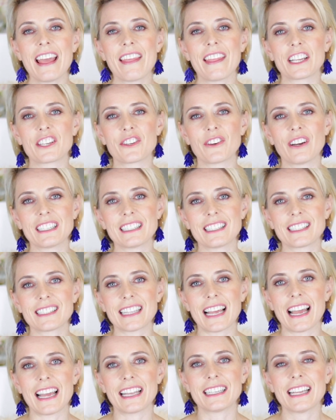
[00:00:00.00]
that you
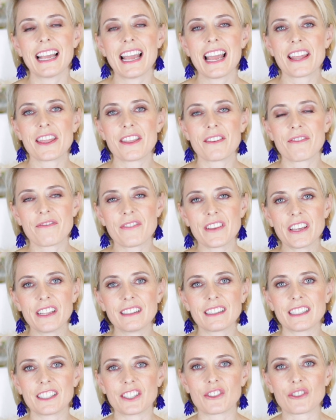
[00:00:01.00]
understand the
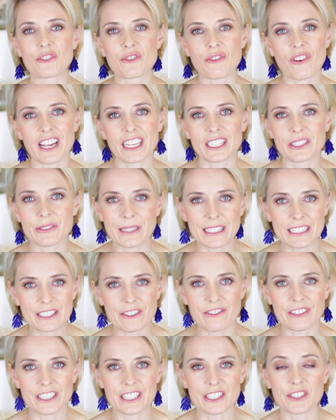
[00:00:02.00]
field that you're trying to
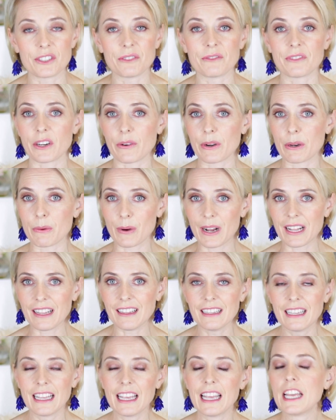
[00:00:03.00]
enter into very
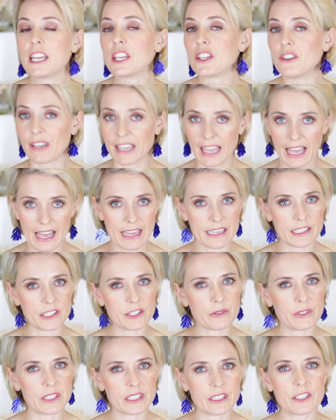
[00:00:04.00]
well. You can
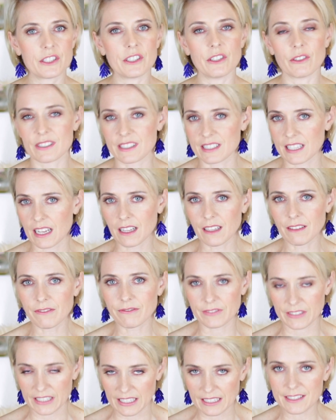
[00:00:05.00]
do it yourself.
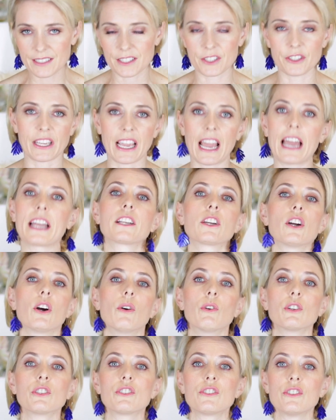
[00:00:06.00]
Yes, you can go
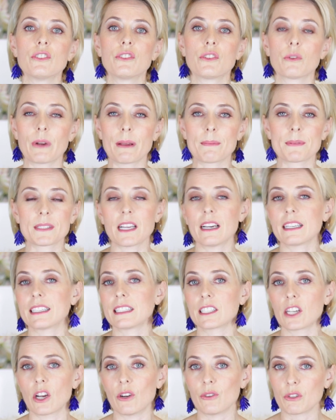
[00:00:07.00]
onto the website
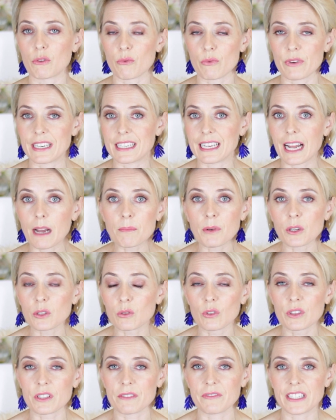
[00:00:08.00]
and go and read up on
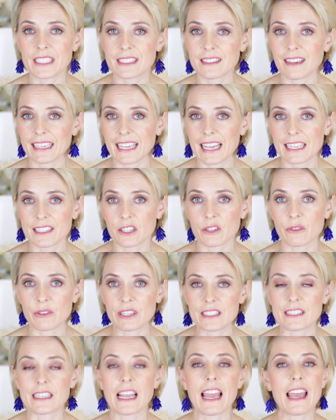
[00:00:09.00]
all the visa
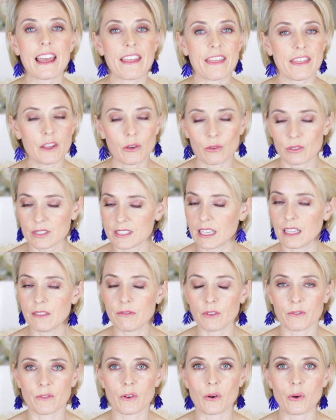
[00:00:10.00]
categories yourself,
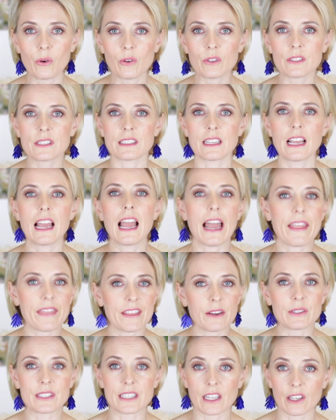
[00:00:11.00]
of course. And
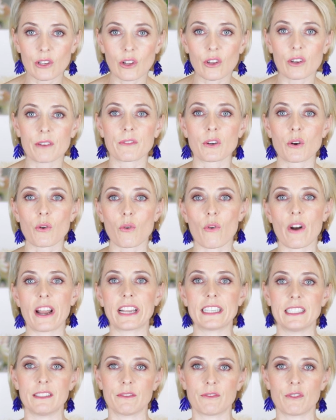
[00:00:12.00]
there is a lot of
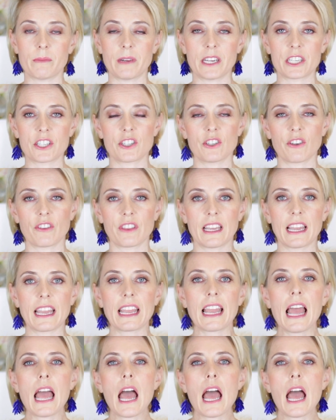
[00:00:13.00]
great information on there.